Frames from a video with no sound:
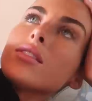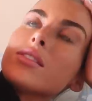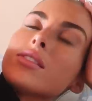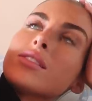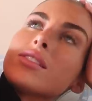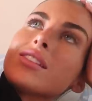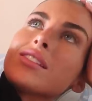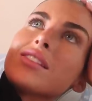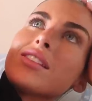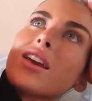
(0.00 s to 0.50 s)
This
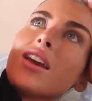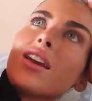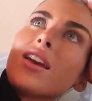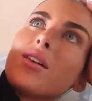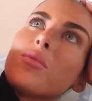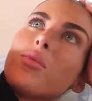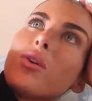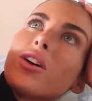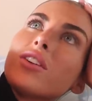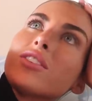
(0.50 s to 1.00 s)
is insane.
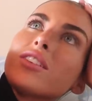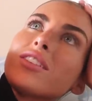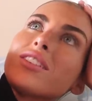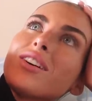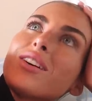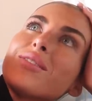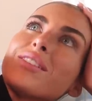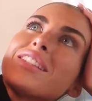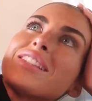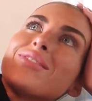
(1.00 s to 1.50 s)
I'm watching
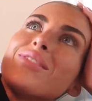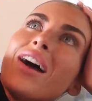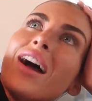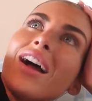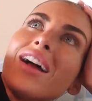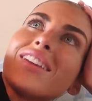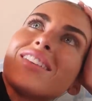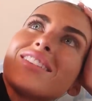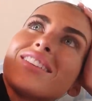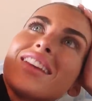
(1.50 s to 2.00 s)
Tommy's
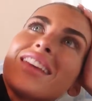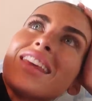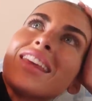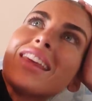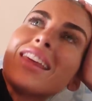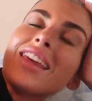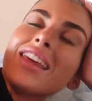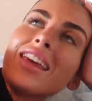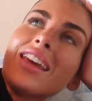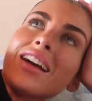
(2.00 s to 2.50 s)
match.
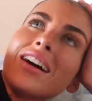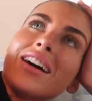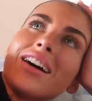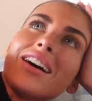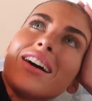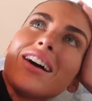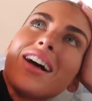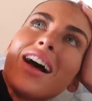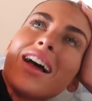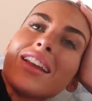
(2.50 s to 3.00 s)
He
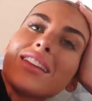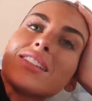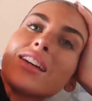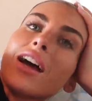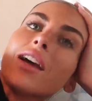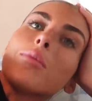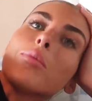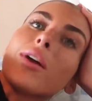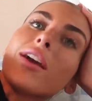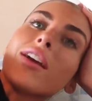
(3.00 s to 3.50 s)
had a
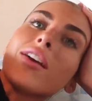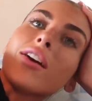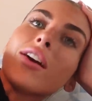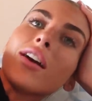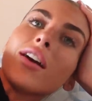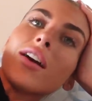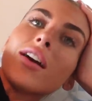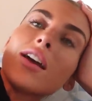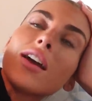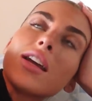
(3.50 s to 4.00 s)

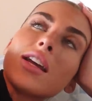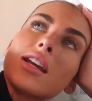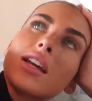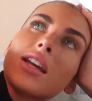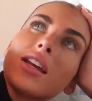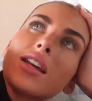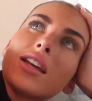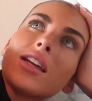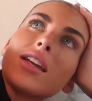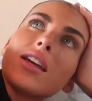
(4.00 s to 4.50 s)
tiebreaker
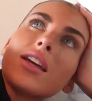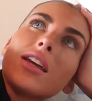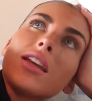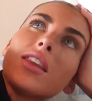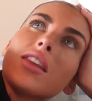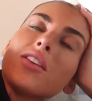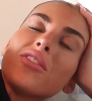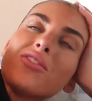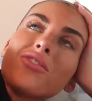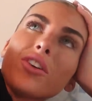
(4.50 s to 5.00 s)

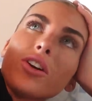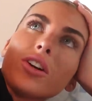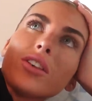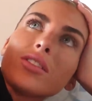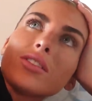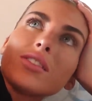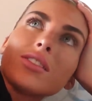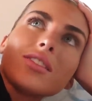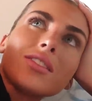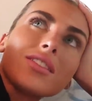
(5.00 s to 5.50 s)
in the
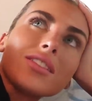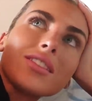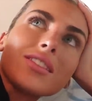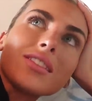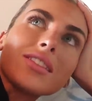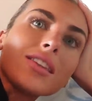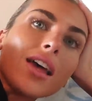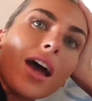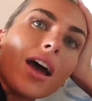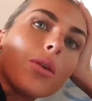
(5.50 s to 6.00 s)
first
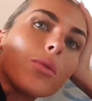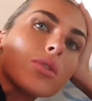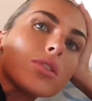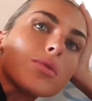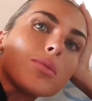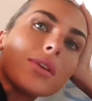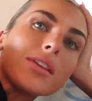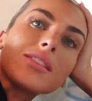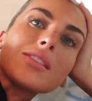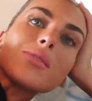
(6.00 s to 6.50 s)
set,
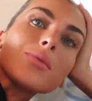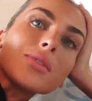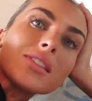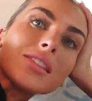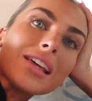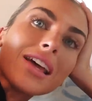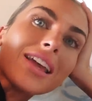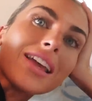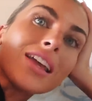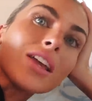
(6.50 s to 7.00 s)
which means it
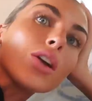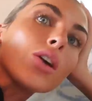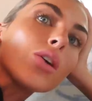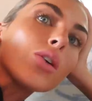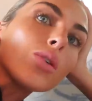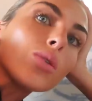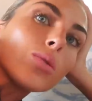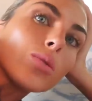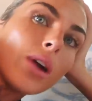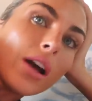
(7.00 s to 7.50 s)
was like
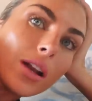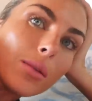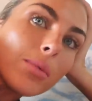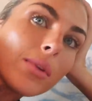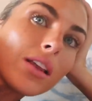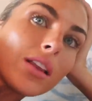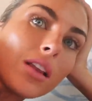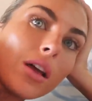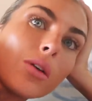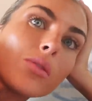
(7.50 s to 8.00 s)

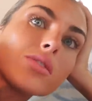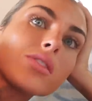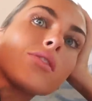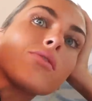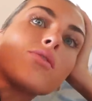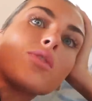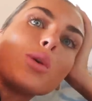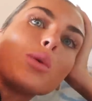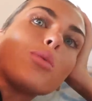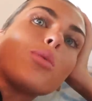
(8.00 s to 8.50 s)
incredibly close, a
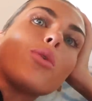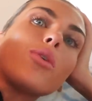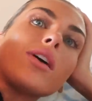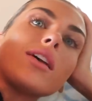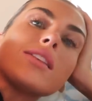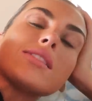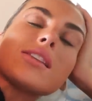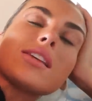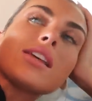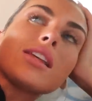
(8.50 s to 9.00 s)
few
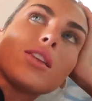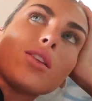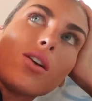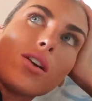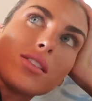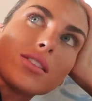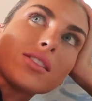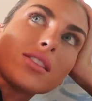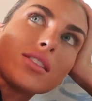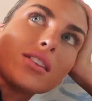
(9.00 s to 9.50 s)
points. He
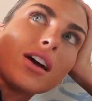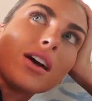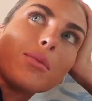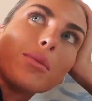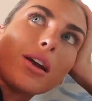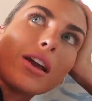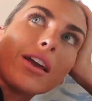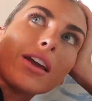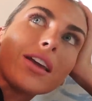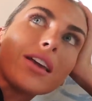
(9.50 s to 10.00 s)
lost the
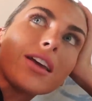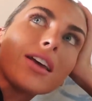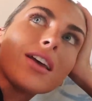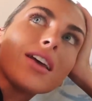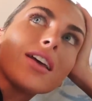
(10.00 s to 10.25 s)
tiebreak.